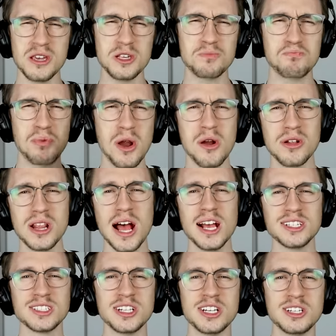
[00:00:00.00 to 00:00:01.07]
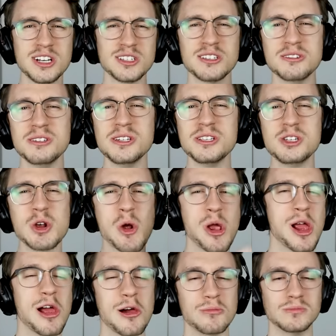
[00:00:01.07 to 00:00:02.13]
He's paralyzed and he doesn't need your
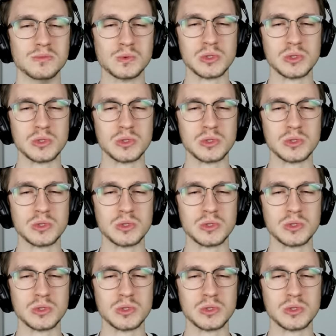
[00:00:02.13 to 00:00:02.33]
help,